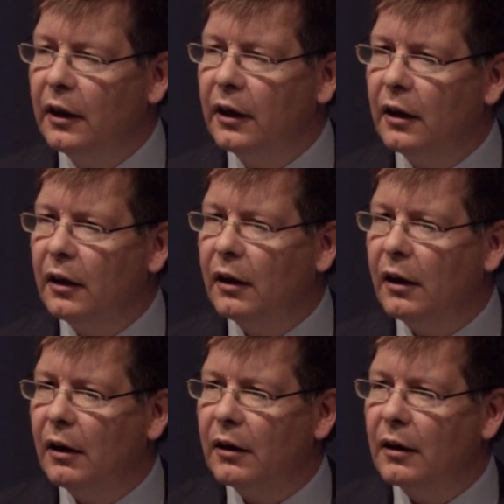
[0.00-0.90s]

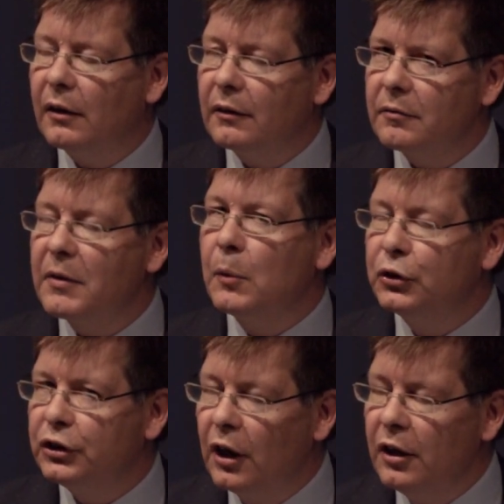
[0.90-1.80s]
There will
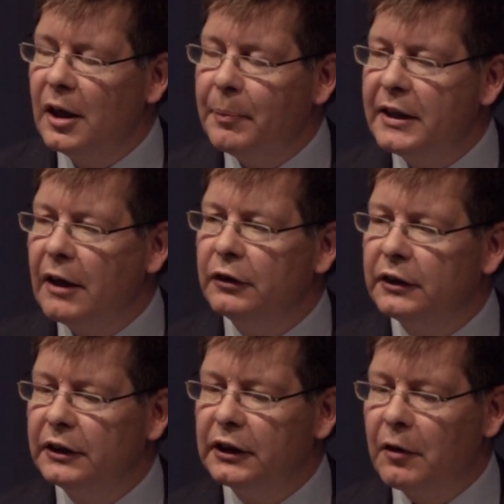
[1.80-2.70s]
certainly be
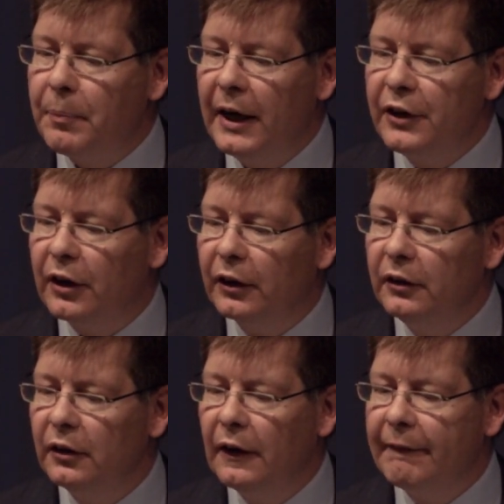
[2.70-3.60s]
differences of opinion.